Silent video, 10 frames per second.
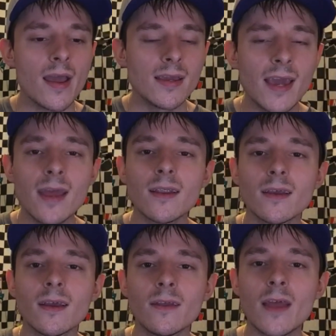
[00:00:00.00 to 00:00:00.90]
Yet,
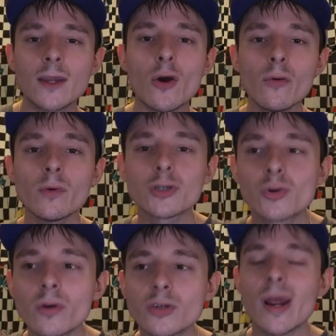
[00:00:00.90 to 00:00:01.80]
they go to a
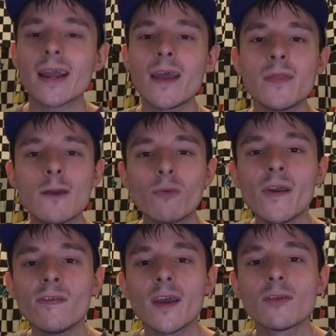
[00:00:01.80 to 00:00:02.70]
short track and they
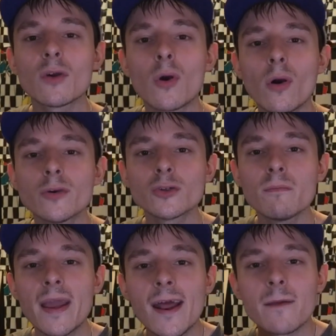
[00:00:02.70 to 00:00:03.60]
race like the cars are
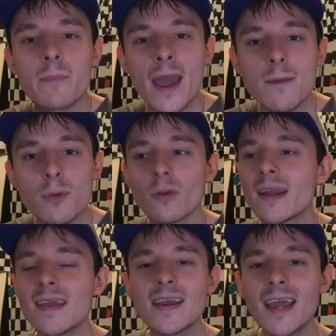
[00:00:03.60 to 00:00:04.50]
made out of paper,
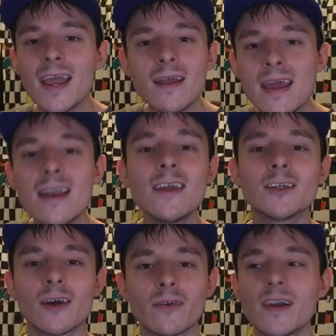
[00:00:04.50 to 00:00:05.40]
like they can't hit each other.